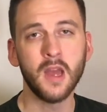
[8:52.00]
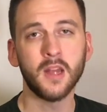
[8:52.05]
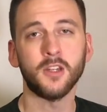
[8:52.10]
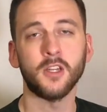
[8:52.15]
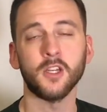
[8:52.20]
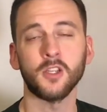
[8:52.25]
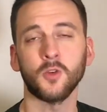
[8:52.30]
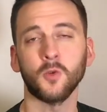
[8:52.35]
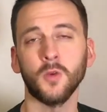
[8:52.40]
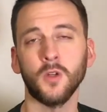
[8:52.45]

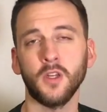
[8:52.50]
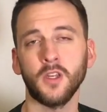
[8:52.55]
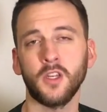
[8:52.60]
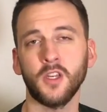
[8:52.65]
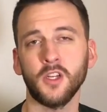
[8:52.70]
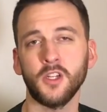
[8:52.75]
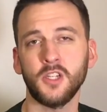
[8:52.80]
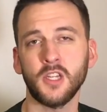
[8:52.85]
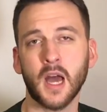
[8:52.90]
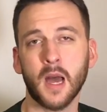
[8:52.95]
Does a really
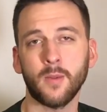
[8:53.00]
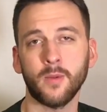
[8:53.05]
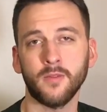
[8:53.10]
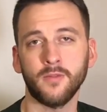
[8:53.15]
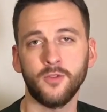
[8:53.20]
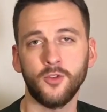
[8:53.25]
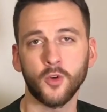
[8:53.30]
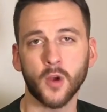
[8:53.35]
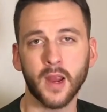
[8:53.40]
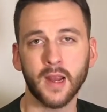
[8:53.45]
good job
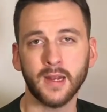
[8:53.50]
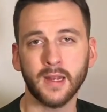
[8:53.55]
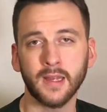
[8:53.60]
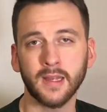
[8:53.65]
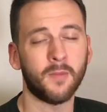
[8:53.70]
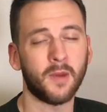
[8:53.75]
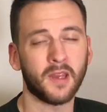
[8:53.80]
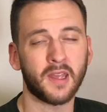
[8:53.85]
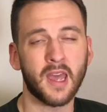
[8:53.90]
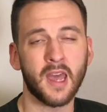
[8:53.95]
of
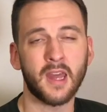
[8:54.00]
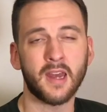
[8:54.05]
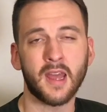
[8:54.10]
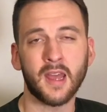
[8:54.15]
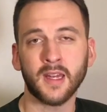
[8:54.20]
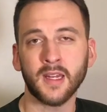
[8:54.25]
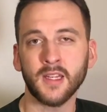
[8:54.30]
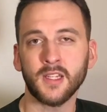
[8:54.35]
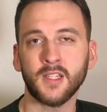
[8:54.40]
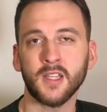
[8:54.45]
draining. Again,
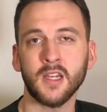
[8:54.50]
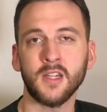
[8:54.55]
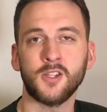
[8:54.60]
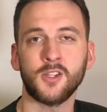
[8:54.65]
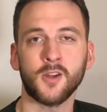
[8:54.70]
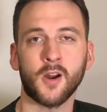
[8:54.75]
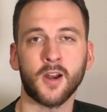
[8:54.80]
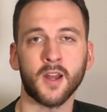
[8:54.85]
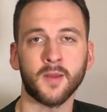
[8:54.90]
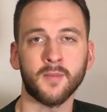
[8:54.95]
any seed
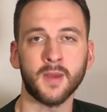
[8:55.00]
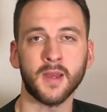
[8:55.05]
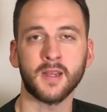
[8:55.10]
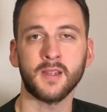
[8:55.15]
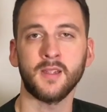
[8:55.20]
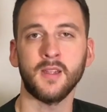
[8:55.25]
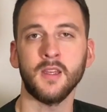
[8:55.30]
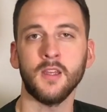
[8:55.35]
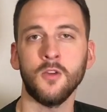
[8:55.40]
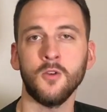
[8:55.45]
starting
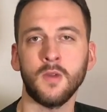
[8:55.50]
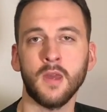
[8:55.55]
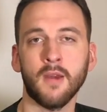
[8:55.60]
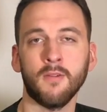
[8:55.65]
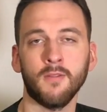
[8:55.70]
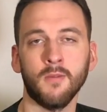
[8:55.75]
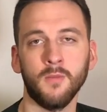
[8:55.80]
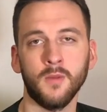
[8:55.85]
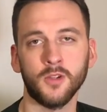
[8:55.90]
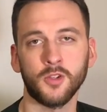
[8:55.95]
mix that you
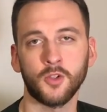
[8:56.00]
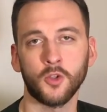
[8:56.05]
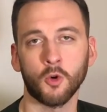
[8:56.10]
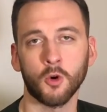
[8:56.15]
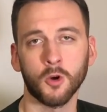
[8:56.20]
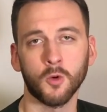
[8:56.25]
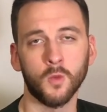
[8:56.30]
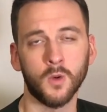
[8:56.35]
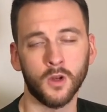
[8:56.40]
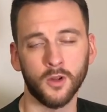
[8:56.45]
get from the
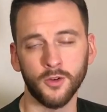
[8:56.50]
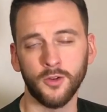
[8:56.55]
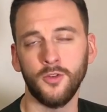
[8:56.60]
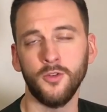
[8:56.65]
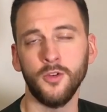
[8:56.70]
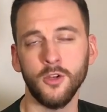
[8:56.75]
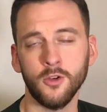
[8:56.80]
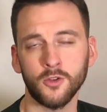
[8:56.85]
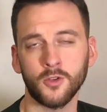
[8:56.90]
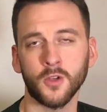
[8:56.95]
store will
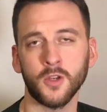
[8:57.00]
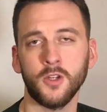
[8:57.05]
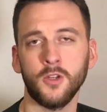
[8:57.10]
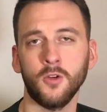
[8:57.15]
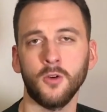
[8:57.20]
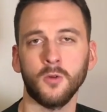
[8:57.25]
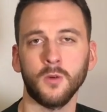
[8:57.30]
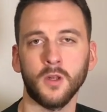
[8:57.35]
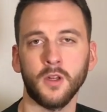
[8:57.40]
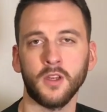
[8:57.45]
usually
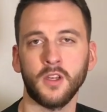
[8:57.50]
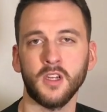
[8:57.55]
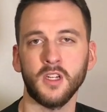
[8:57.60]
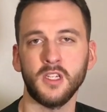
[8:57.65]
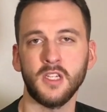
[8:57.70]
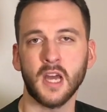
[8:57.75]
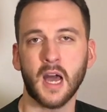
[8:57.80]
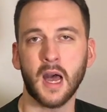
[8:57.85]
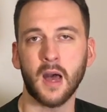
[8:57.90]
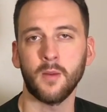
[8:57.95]
do a really
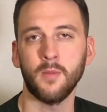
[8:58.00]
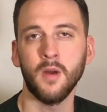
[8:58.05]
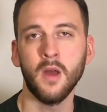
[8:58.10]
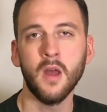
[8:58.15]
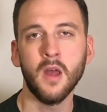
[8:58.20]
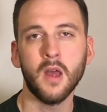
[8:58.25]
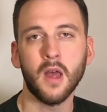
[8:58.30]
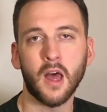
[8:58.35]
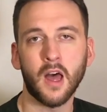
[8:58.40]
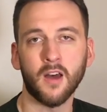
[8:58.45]
good job
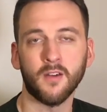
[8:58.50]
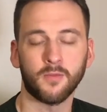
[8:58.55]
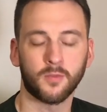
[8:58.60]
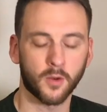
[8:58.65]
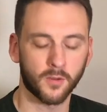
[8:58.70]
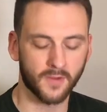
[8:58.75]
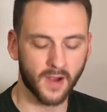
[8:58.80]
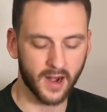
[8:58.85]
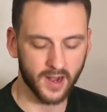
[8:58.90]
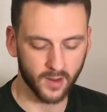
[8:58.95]
of
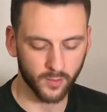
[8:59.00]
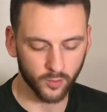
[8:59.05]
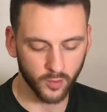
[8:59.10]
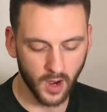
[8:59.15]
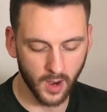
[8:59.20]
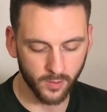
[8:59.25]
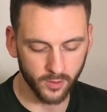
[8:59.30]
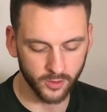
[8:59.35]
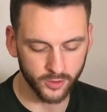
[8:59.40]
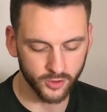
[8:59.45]
providing
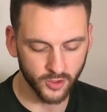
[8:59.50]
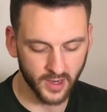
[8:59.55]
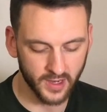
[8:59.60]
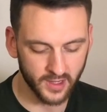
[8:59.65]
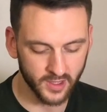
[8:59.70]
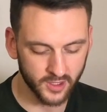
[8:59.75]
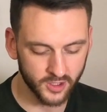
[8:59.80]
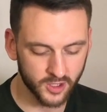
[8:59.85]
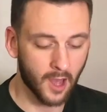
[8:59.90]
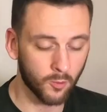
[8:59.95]
proper
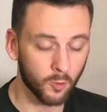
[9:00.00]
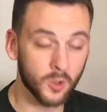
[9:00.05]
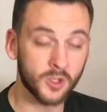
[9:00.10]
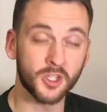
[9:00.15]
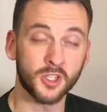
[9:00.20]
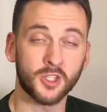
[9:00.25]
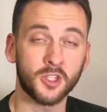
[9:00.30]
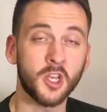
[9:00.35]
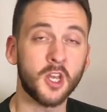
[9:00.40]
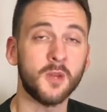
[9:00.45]
drainage, which
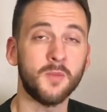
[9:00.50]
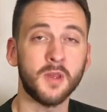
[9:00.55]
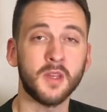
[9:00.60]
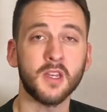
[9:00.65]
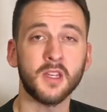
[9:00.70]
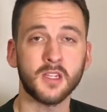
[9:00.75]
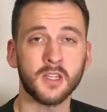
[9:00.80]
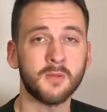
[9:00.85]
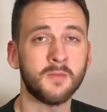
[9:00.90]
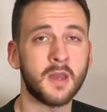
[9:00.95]
is good
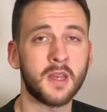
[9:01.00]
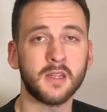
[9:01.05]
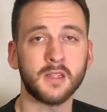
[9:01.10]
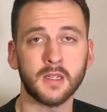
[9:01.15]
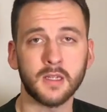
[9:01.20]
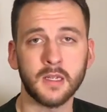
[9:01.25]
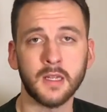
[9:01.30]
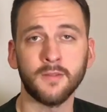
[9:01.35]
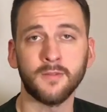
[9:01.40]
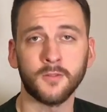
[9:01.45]
because it makes
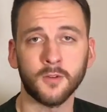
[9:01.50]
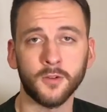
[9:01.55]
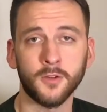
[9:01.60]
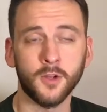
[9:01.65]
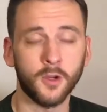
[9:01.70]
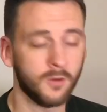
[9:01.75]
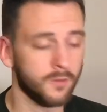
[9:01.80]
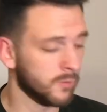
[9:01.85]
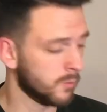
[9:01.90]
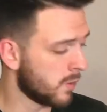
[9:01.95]
it difficult
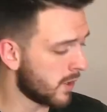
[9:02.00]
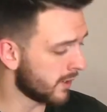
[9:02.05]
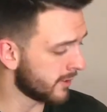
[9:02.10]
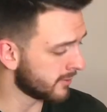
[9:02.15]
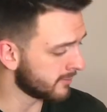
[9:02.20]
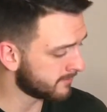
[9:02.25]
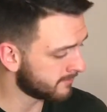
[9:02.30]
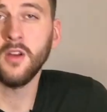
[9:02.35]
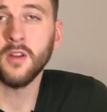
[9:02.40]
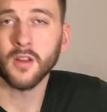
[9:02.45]
to overwater.